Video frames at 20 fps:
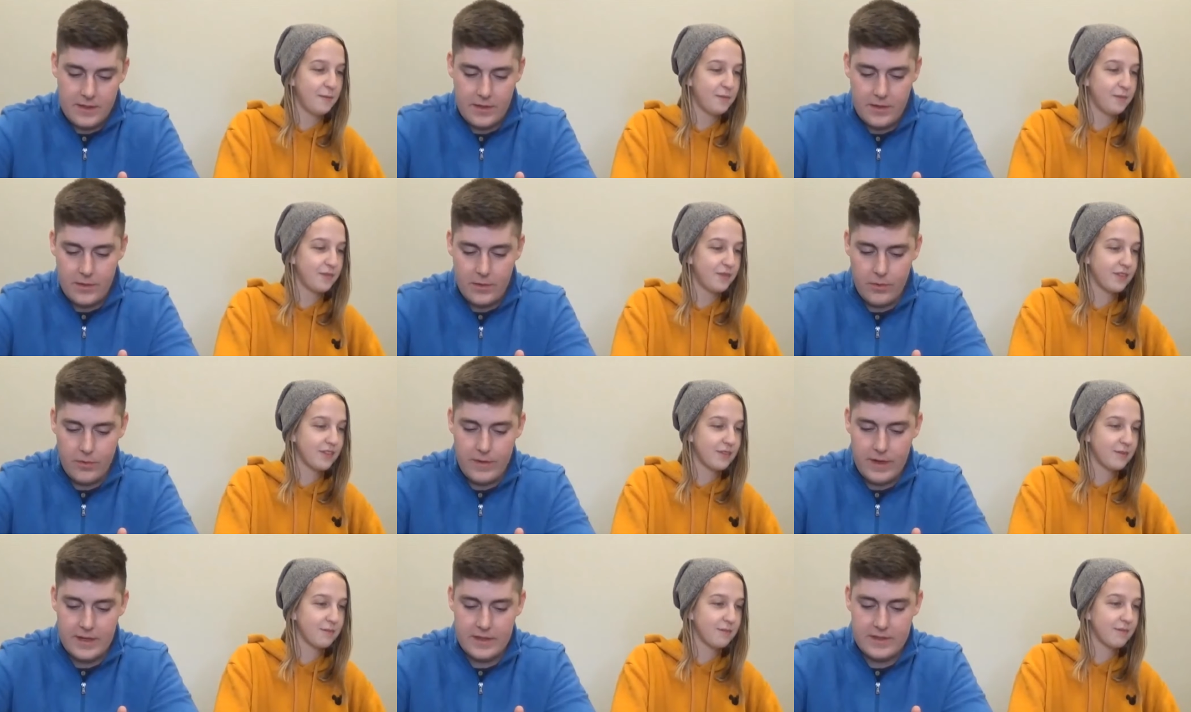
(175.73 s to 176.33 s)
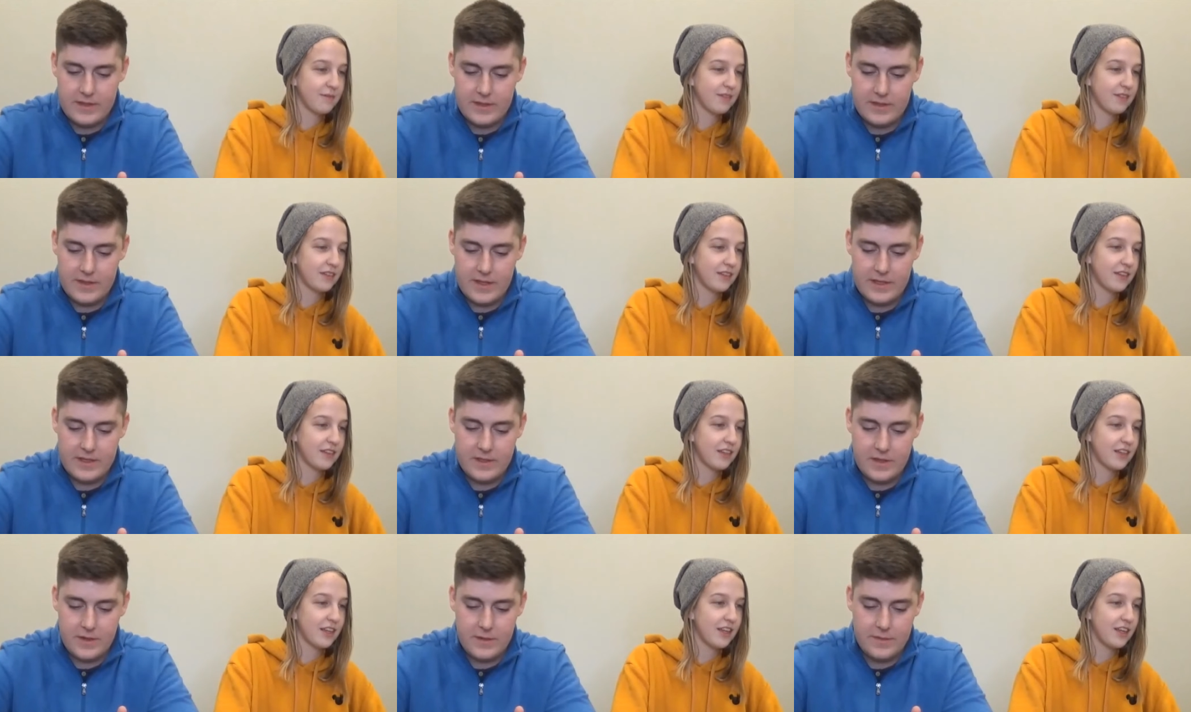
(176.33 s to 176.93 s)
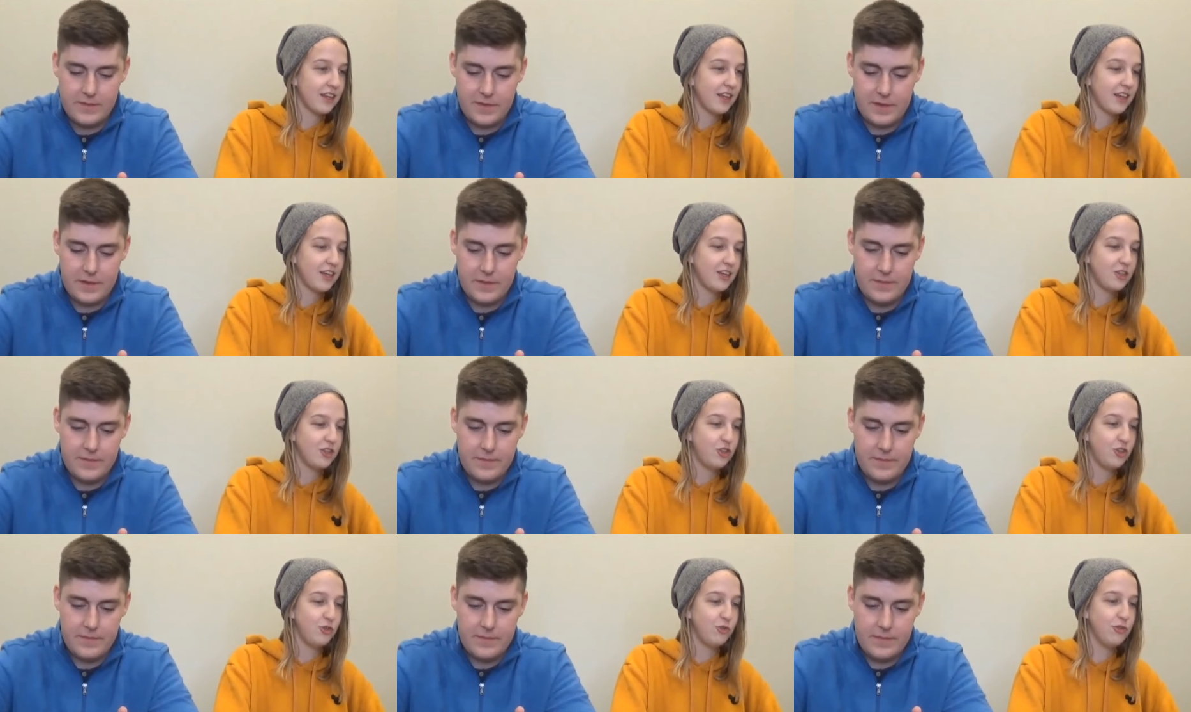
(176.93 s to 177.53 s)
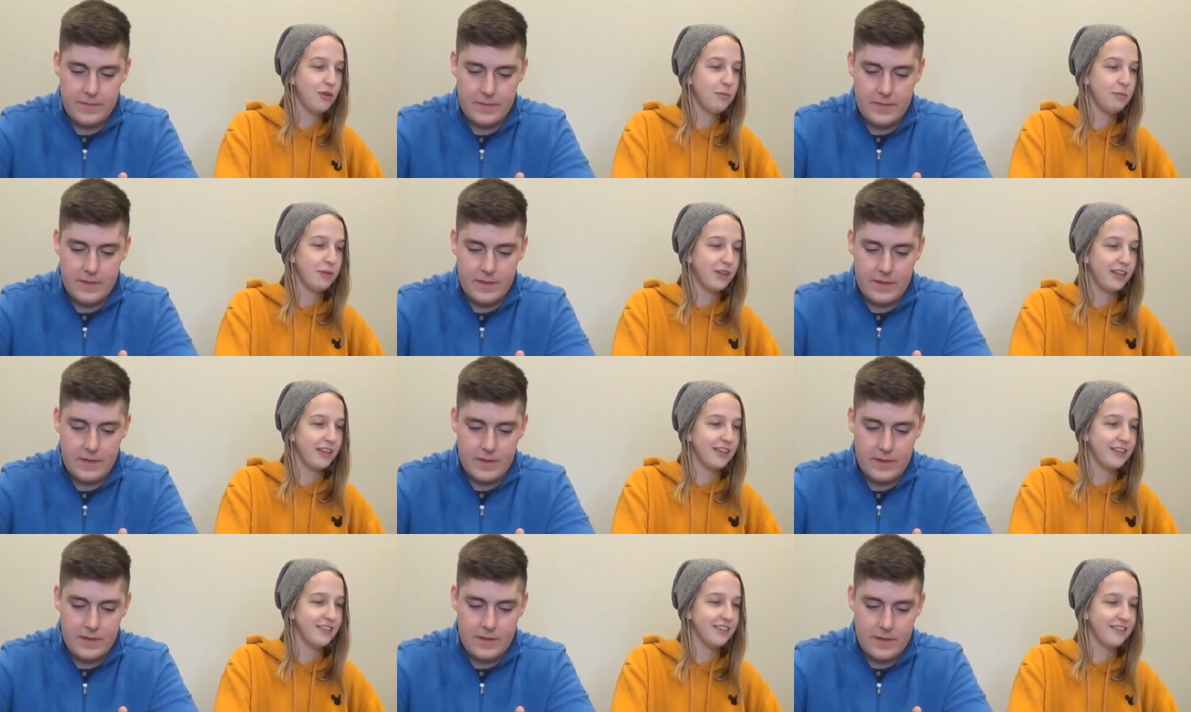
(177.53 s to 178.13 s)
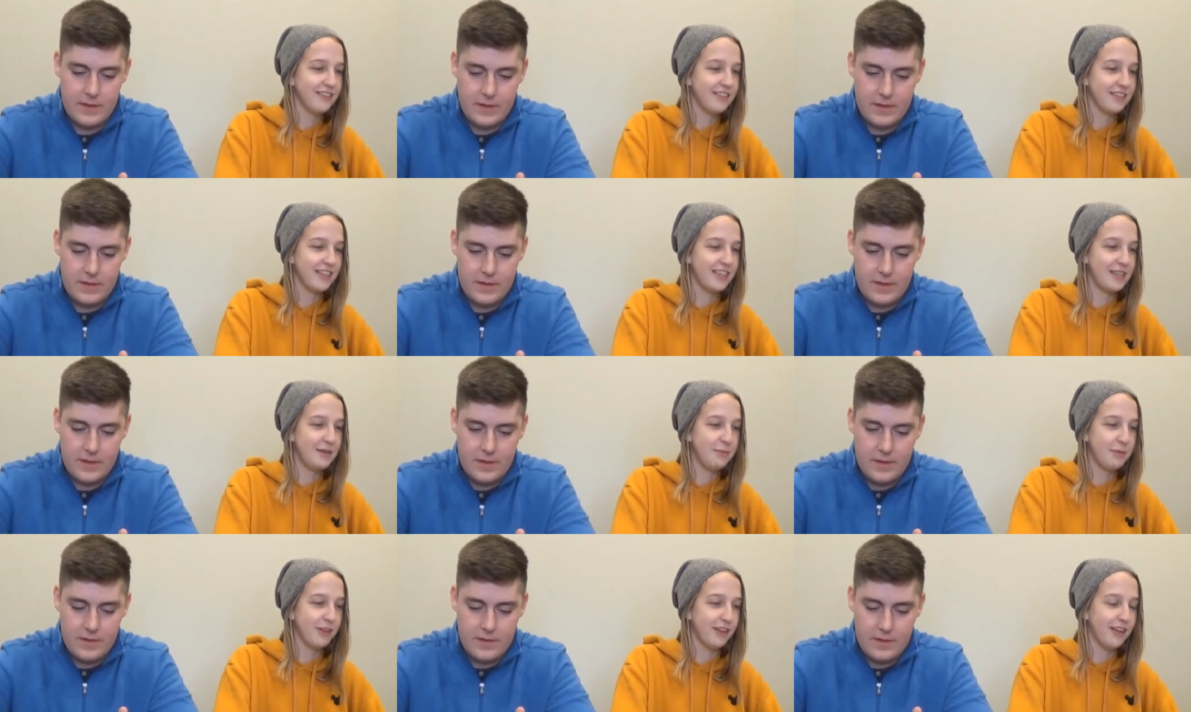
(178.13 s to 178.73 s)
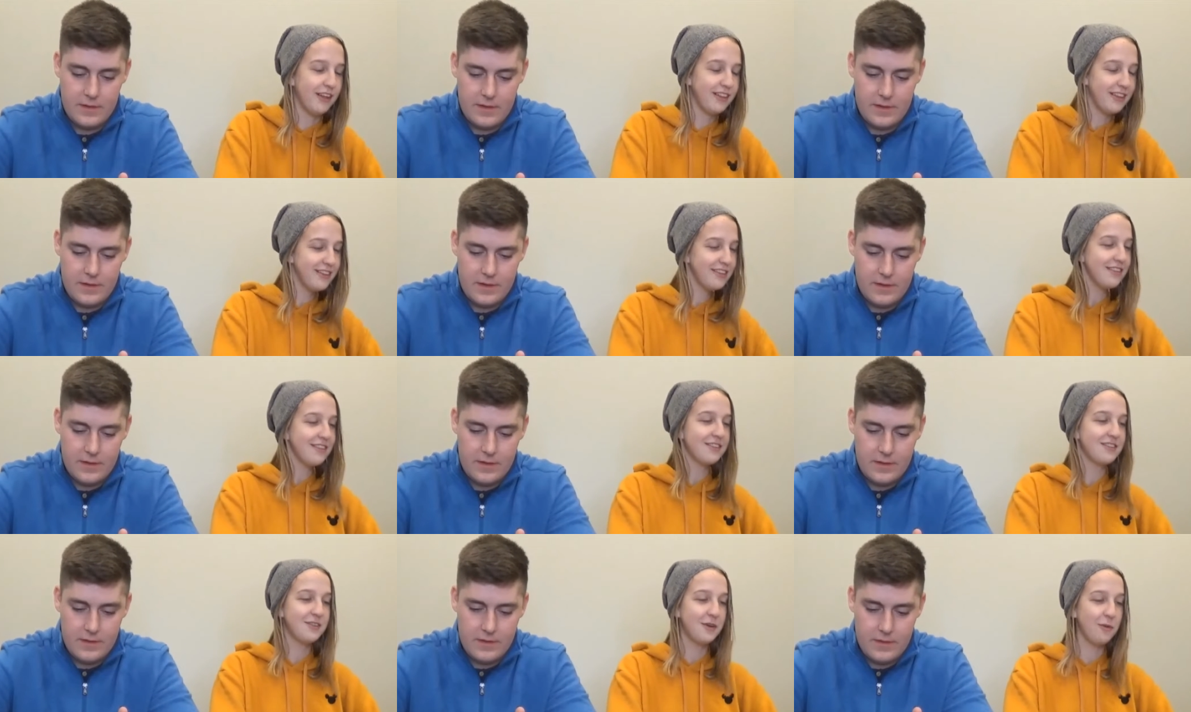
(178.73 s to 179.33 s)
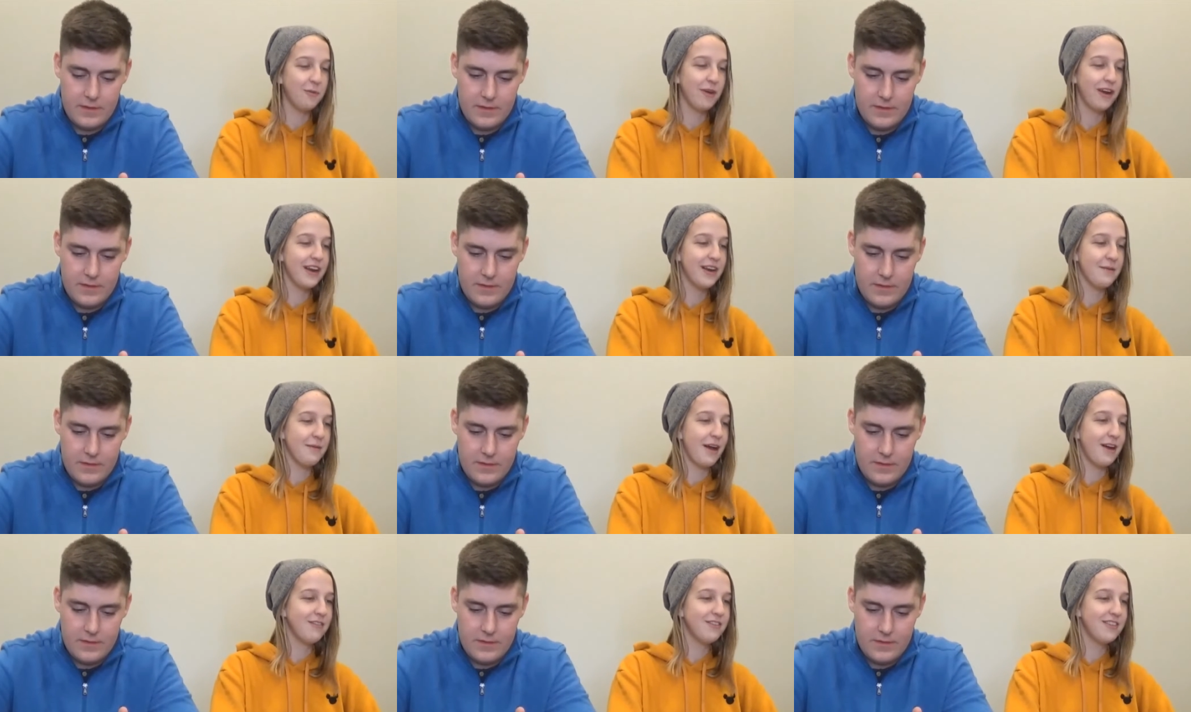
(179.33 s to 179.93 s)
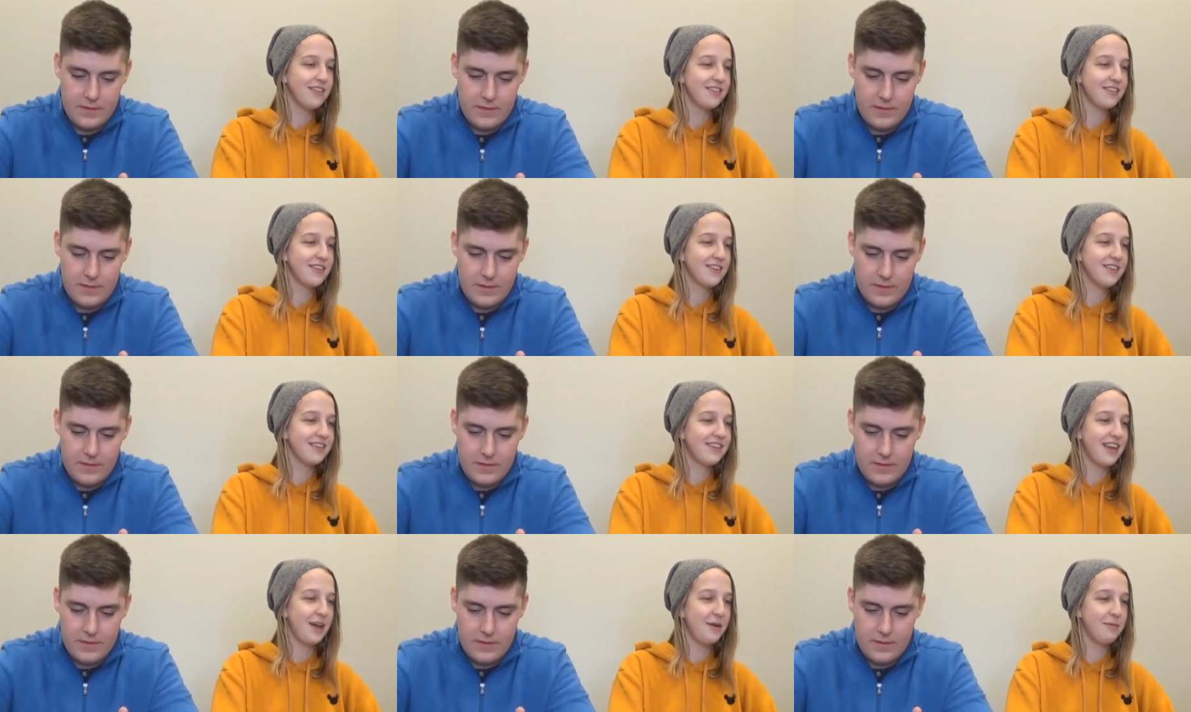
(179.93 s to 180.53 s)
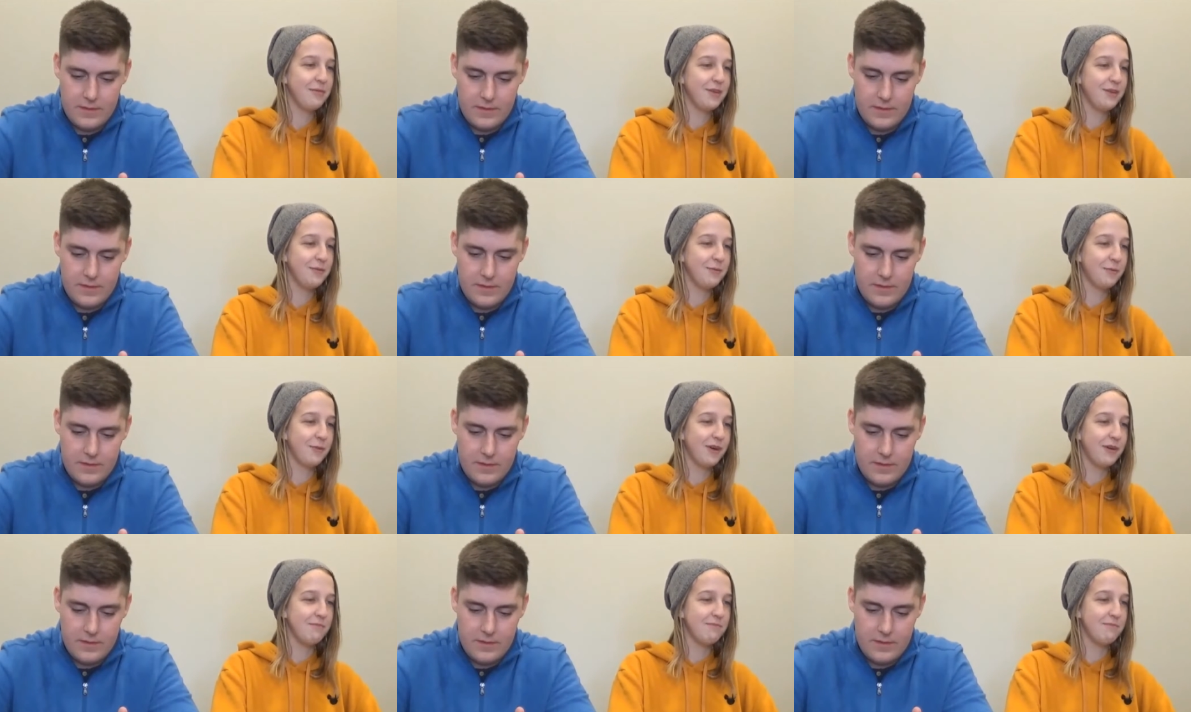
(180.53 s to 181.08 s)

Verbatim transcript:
Speaker 1: Oh, that's that's comfy. Choose
Speaker 2: a plant to keep alive. This is so random. How is this gonna tell me what